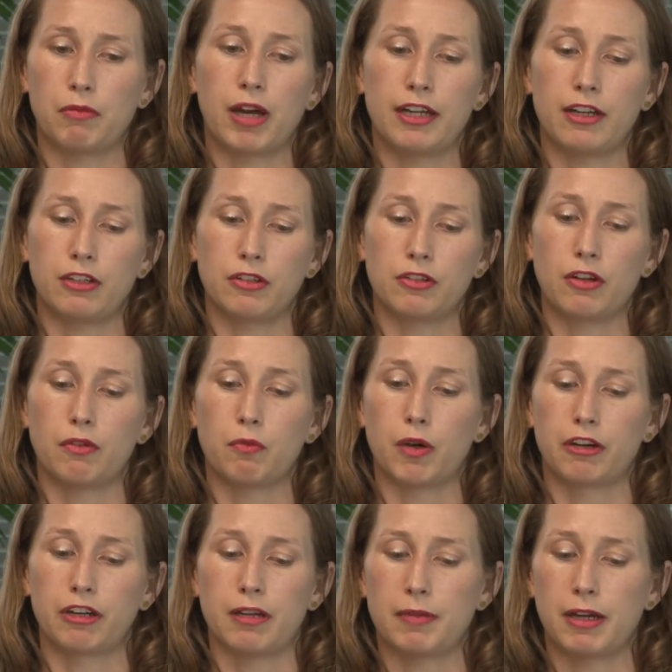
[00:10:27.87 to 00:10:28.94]
why don't you not
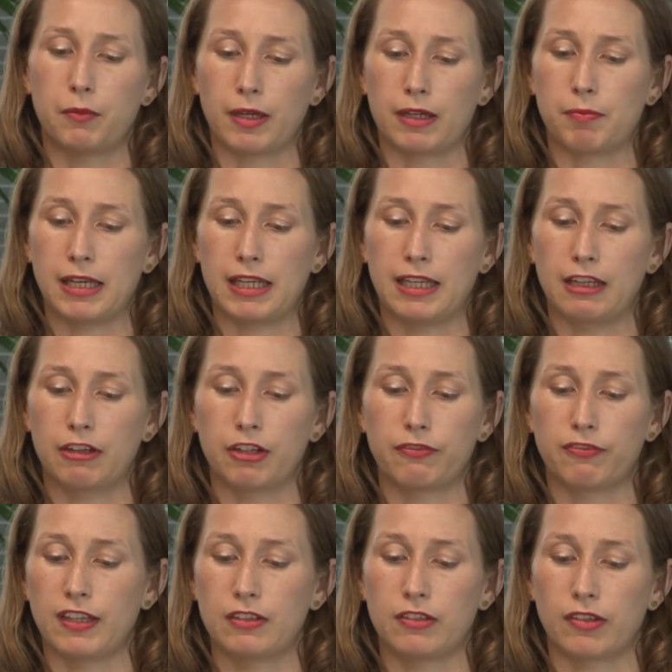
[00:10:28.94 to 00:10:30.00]
worry about Wikipedia
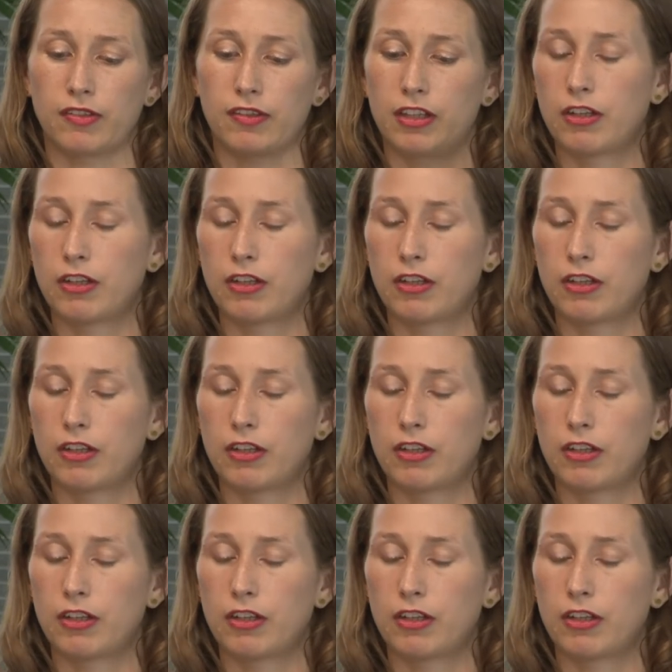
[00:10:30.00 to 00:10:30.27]
if they're just,